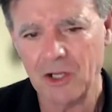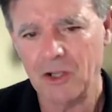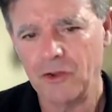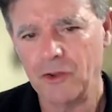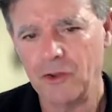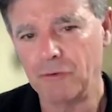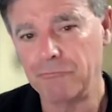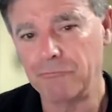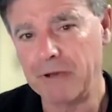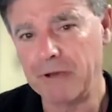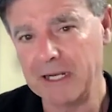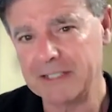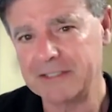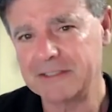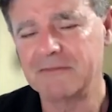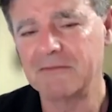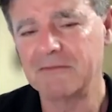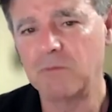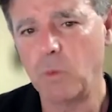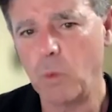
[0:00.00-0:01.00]
the
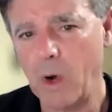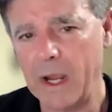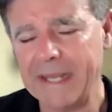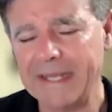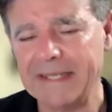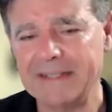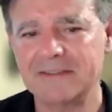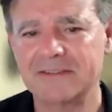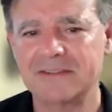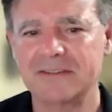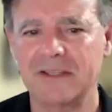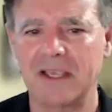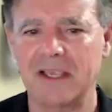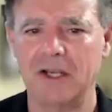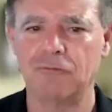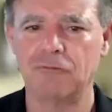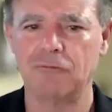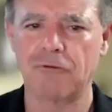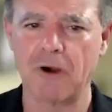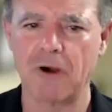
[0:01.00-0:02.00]
relative weights
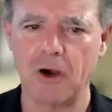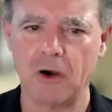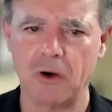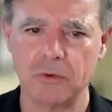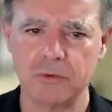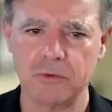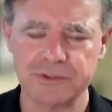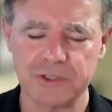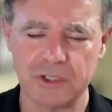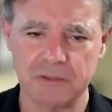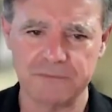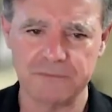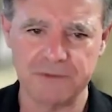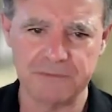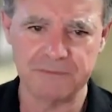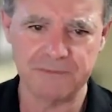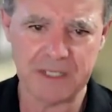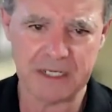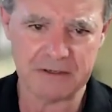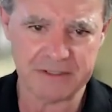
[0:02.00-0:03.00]
and roles of the
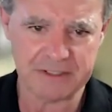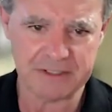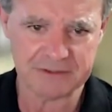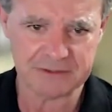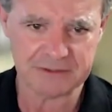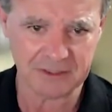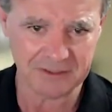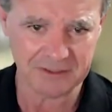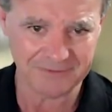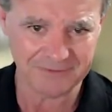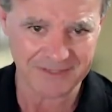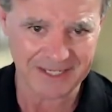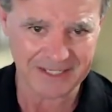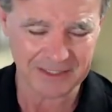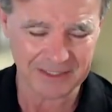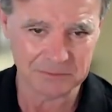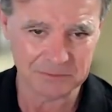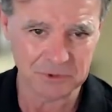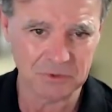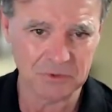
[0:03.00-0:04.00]
various
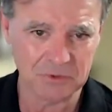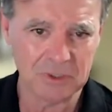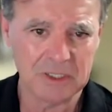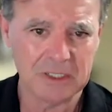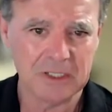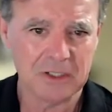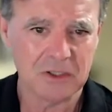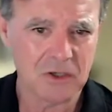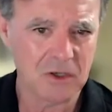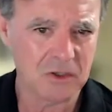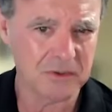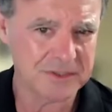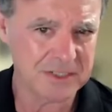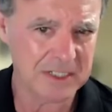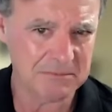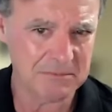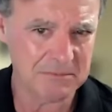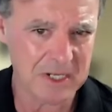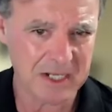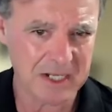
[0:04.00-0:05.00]
available
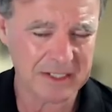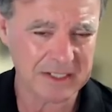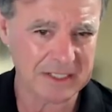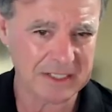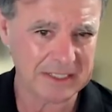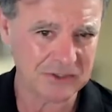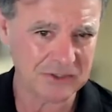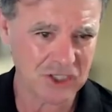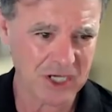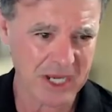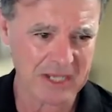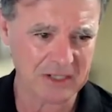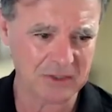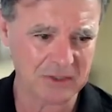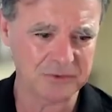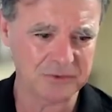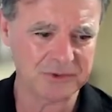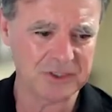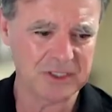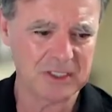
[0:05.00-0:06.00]
content marketing
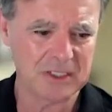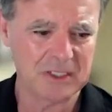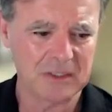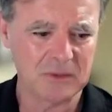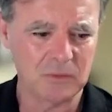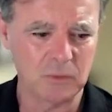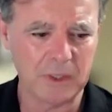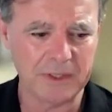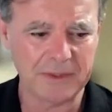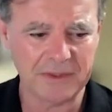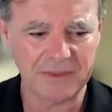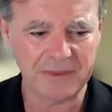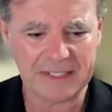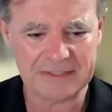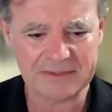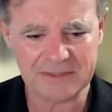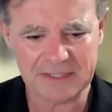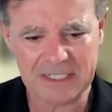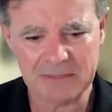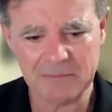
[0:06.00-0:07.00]
channels, whether
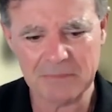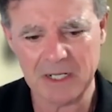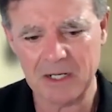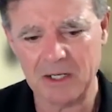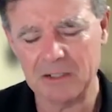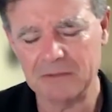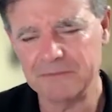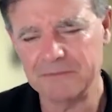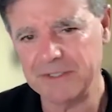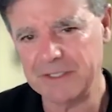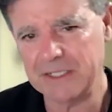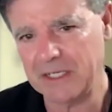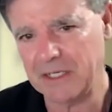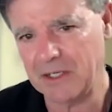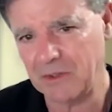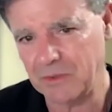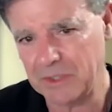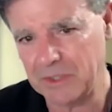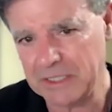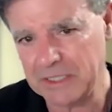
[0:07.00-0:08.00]
that's email,
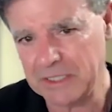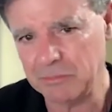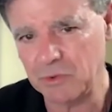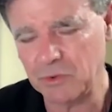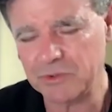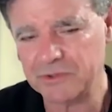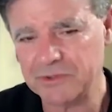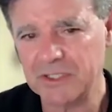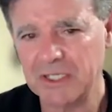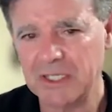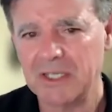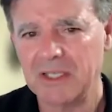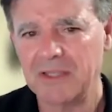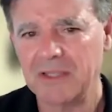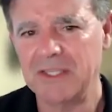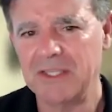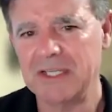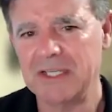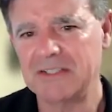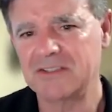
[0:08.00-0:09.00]
video, ebooks,
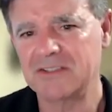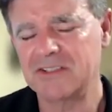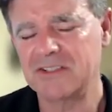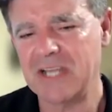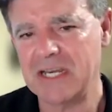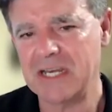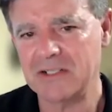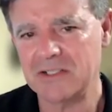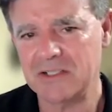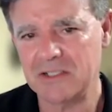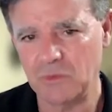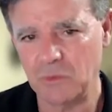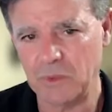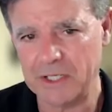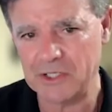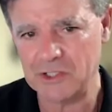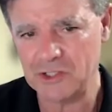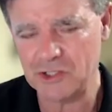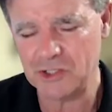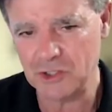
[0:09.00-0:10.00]
the extent to
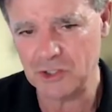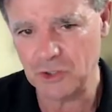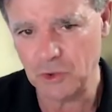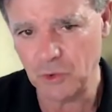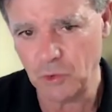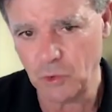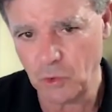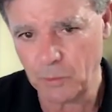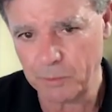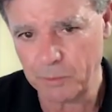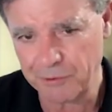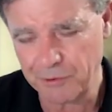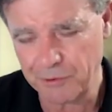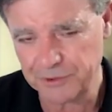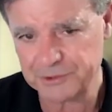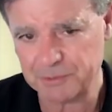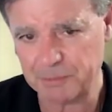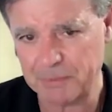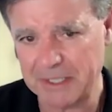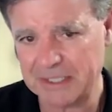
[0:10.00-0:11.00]
which your
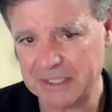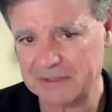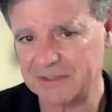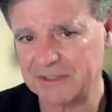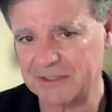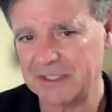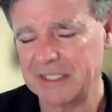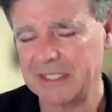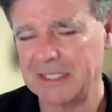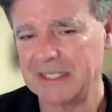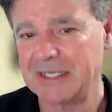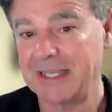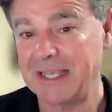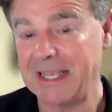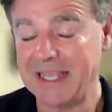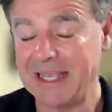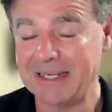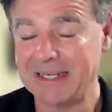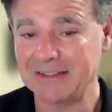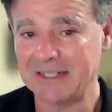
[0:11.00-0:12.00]
prospects
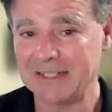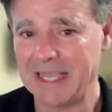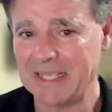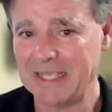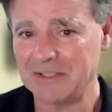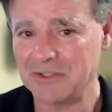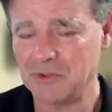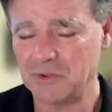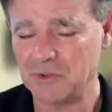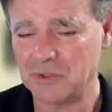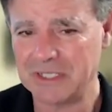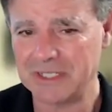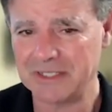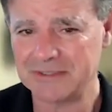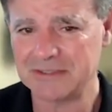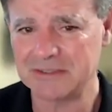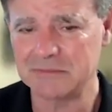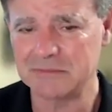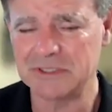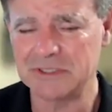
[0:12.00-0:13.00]
and your
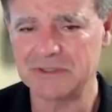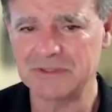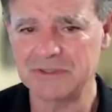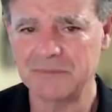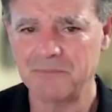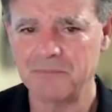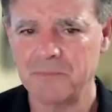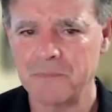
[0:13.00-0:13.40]
customers